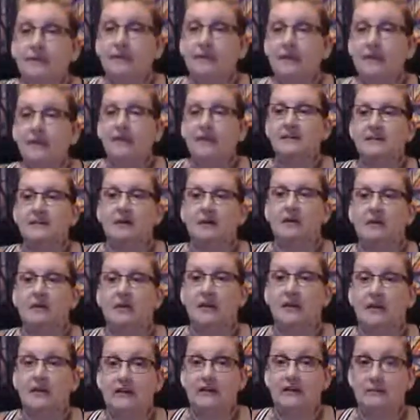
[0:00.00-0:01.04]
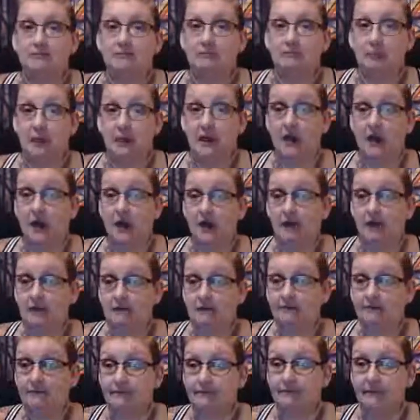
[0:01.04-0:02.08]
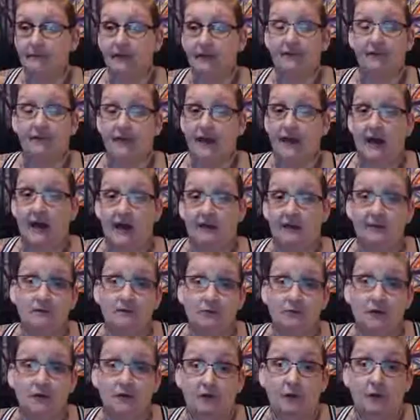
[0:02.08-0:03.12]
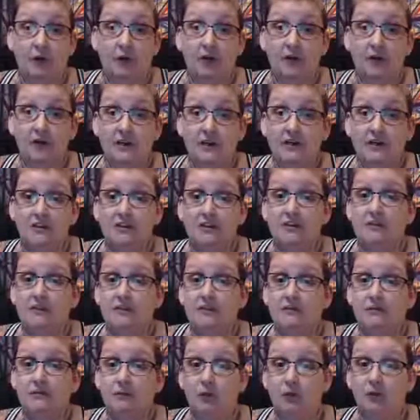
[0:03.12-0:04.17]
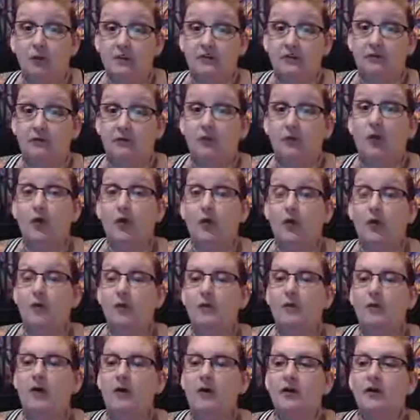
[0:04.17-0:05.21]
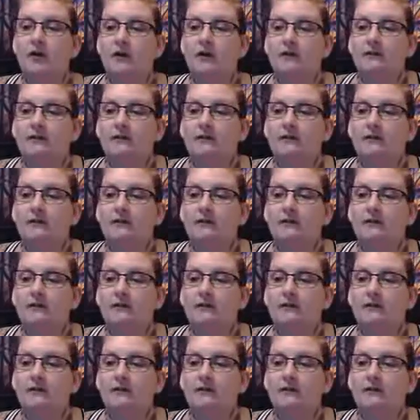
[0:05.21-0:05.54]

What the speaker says: it's already begun. If it hadn't before and he just wasn't vocal about it.